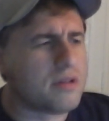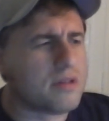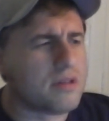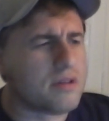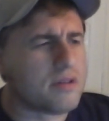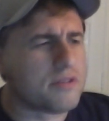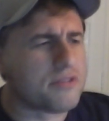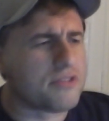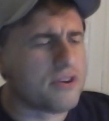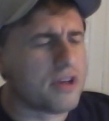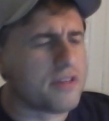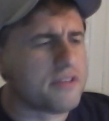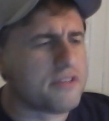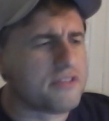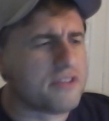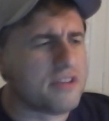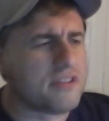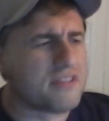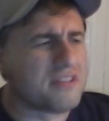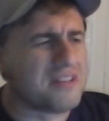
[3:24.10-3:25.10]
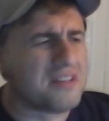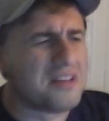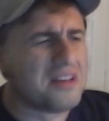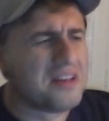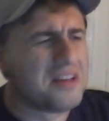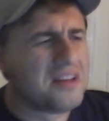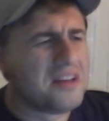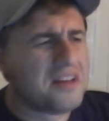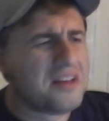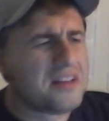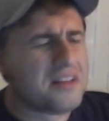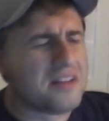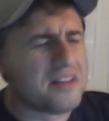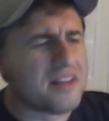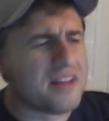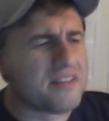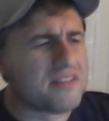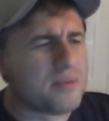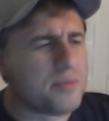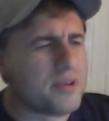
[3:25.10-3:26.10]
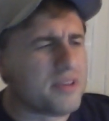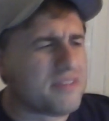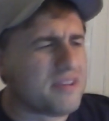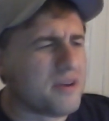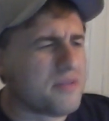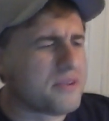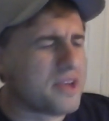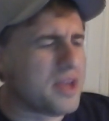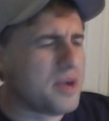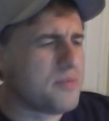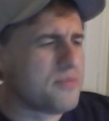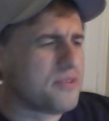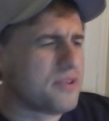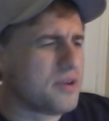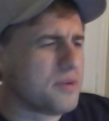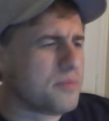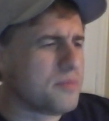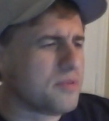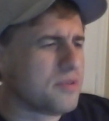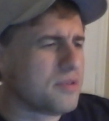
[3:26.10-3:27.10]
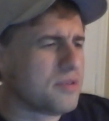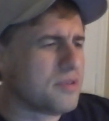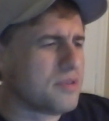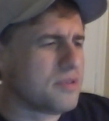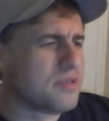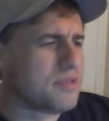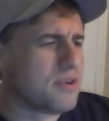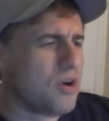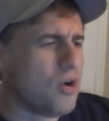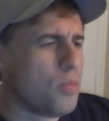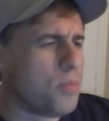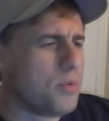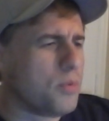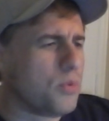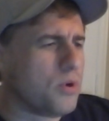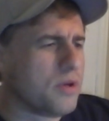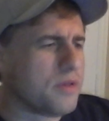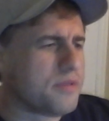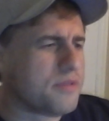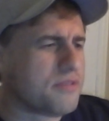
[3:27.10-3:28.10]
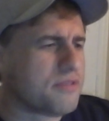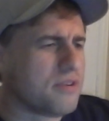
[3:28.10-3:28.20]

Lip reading: to start the season. That's going to be a tough game for them to open with.